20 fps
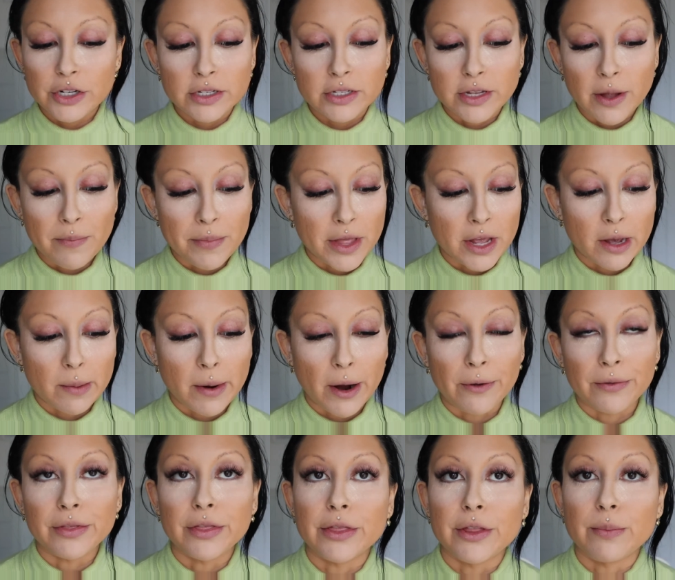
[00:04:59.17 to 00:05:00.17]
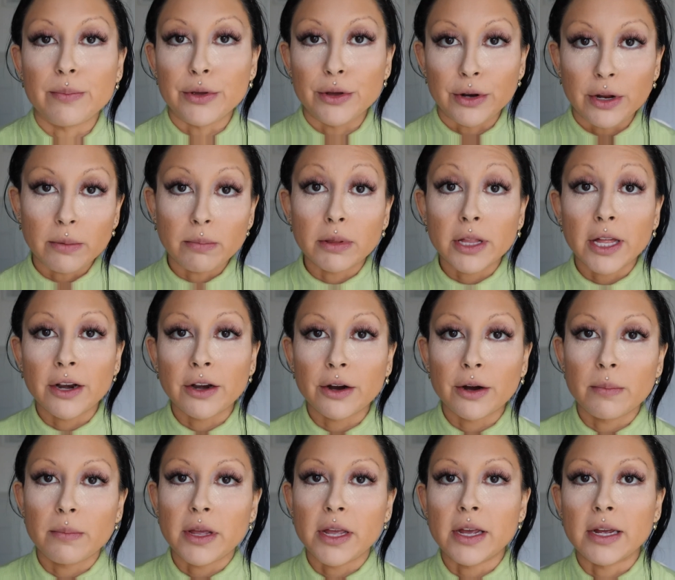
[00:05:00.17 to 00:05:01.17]
just something about the beauty
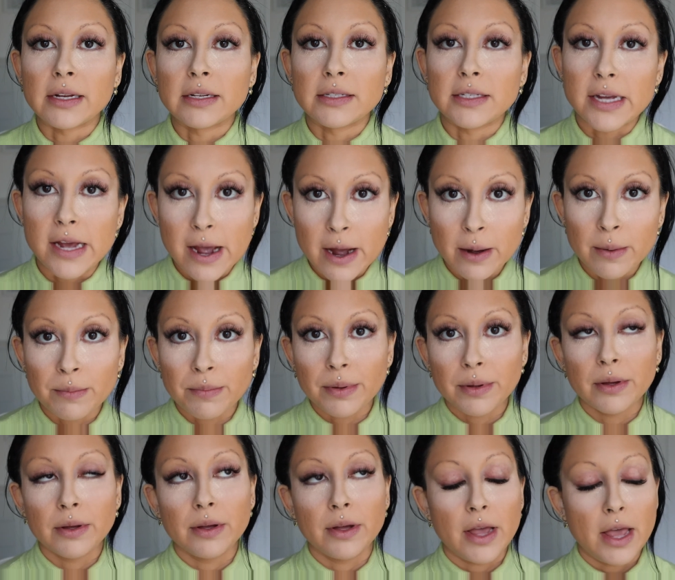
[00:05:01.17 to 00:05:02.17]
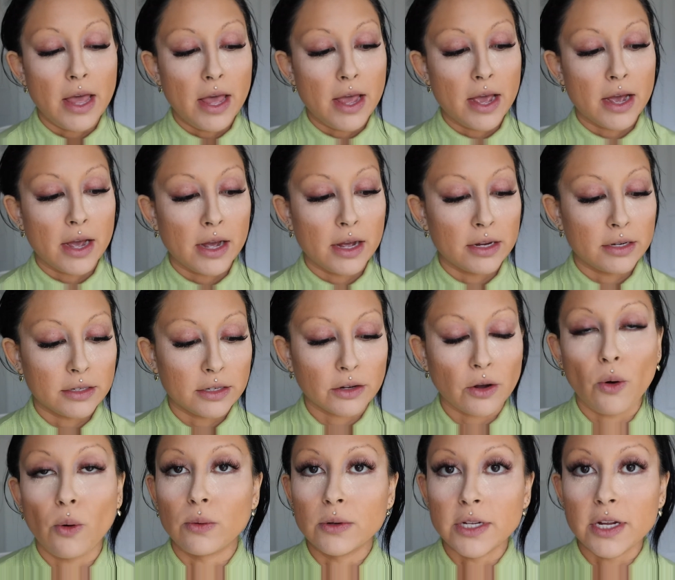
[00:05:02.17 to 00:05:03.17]
blender being damp and
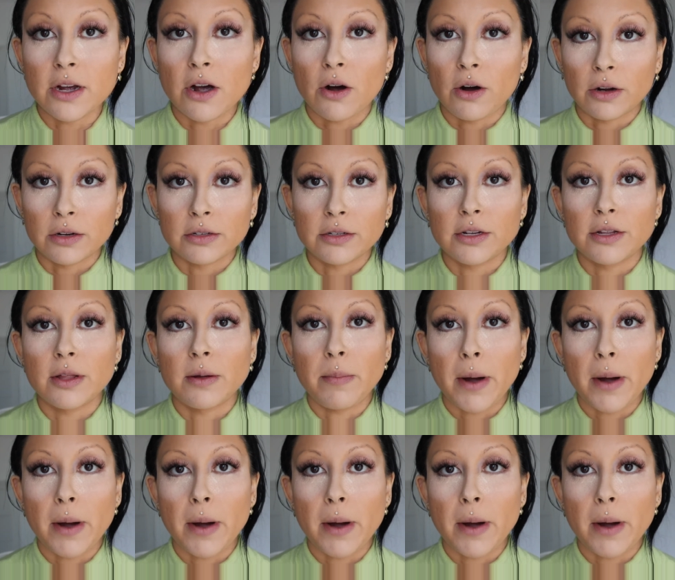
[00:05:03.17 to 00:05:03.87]
holding on to the